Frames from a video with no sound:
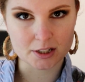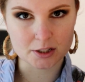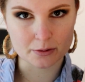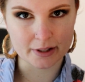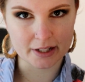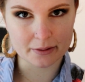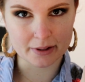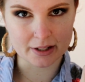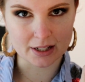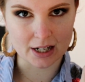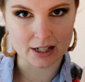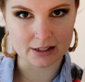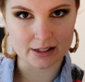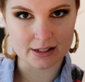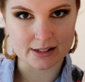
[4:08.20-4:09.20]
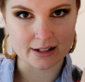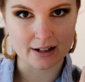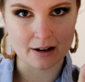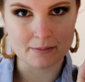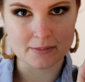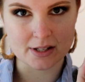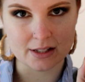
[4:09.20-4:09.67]
the 21 colors it
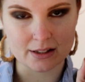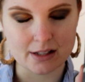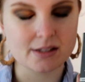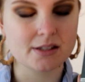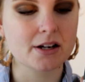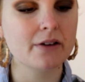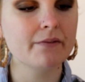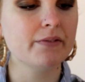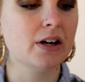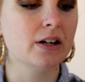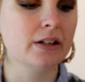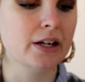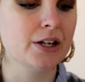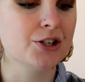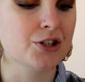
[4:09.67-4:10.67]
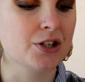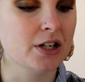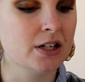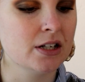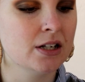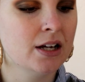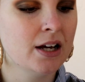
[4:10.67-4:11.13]
comes in, the Serum
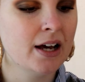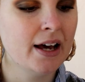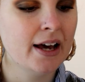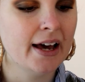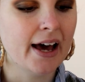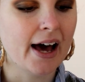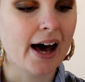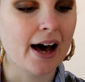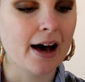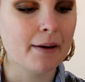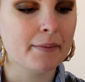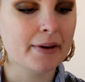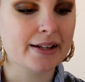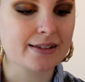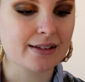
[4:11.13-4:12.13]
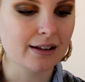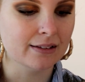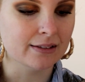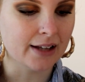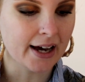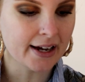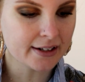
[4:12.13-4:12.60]
foundation. It's
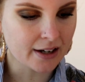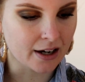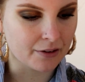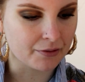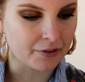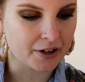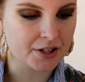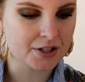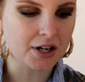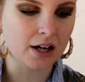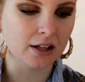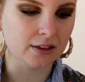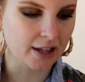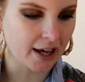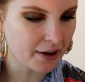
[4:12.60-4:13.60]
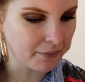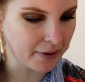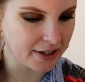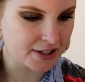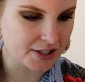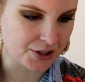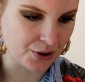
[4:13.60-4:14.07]
light coverage, a
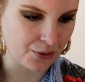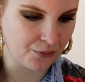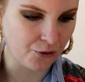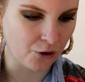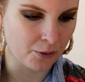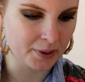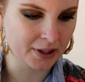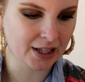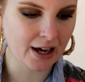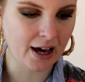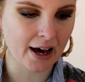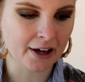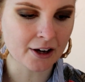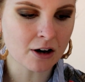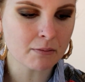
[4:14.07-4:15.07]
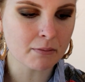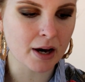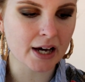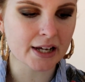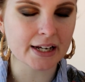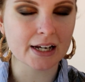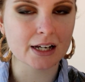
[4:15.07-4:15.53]
lightweight serum formula. I got
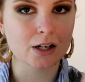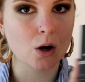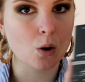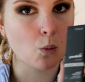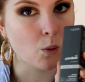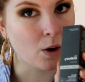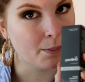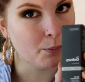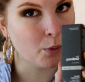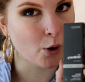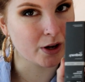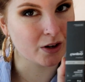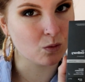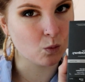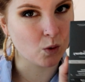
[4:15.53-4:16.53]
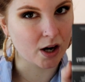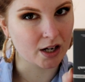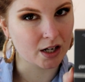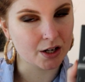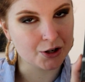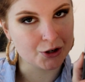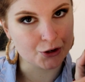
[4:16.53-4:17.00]
mine in
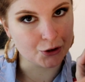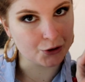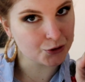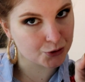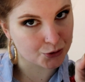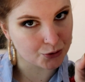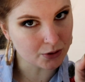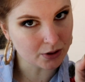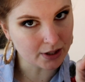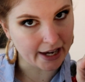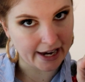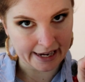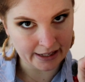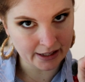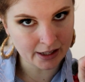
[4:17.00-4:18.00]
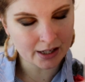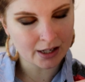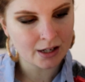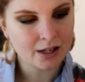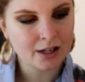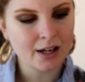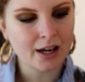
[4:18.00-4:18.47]
1.1 neutral N,